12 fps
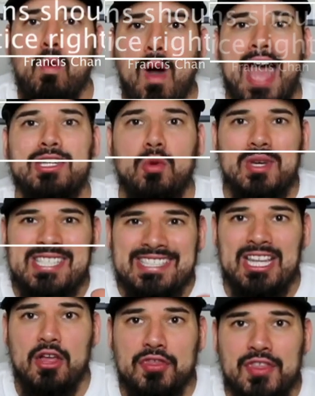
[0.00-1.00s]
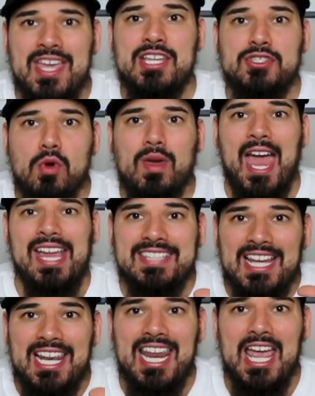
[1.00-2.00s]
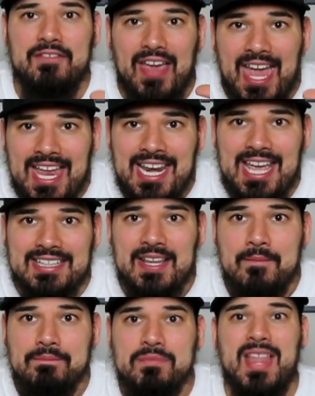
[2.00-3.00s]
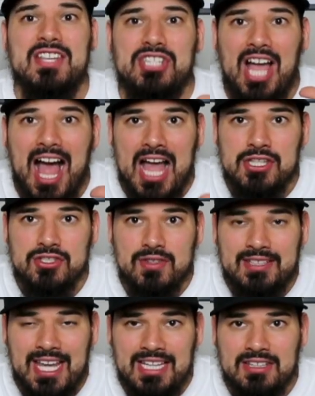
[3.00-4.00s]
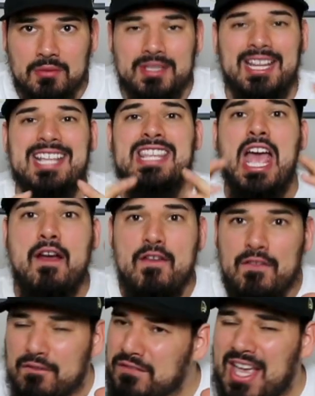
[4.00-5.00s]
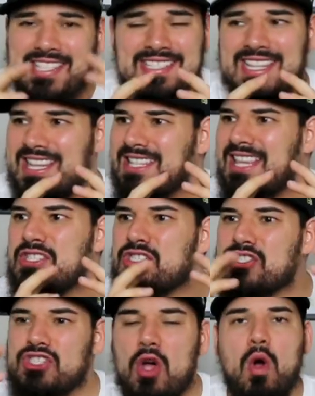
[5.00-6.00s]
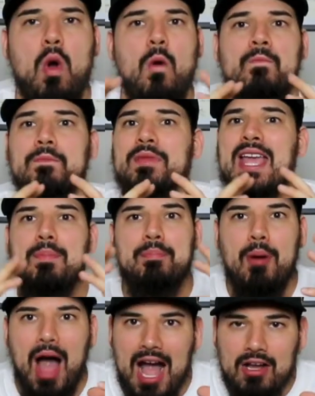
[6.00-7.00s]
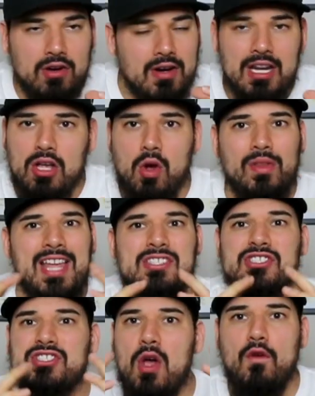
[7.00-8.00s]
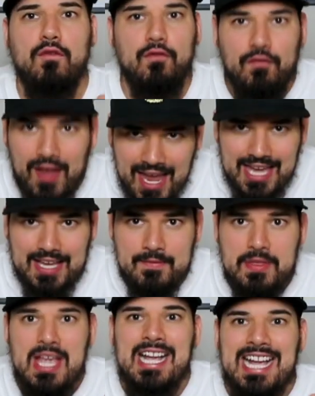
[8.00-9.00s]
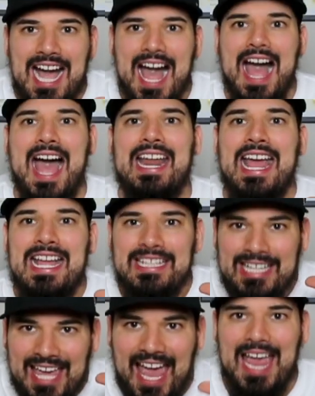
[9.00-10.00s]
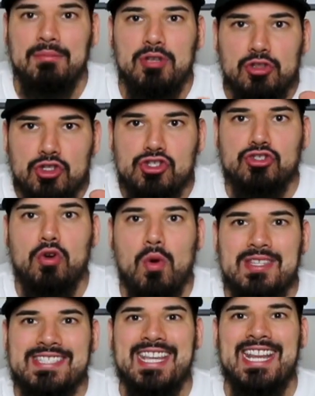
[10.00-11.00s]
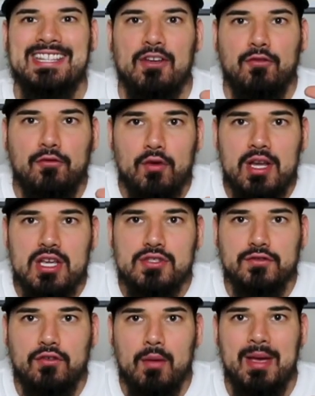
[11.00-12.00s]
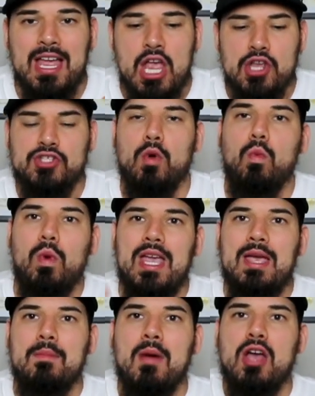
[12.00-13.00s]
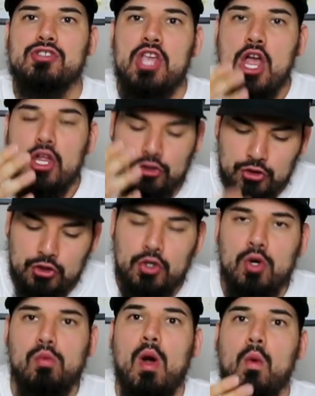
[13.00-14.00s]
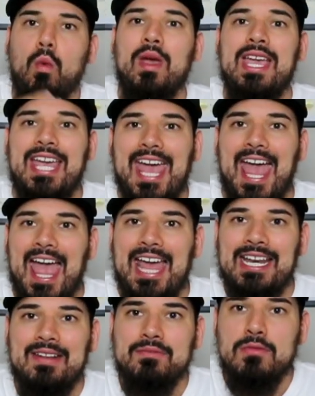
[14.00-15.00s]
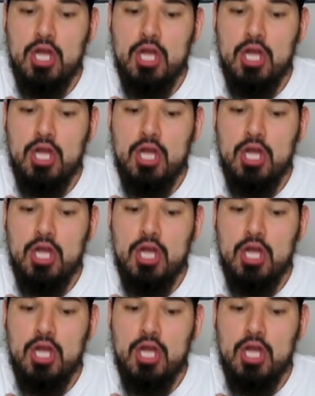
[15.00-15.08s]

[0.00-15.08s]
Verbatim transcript: why do we still think it's okay to live in it? That's contradictory. That's so hypocritical. That's so fake. God came to destroy sin and to free us from it. So we must do what we can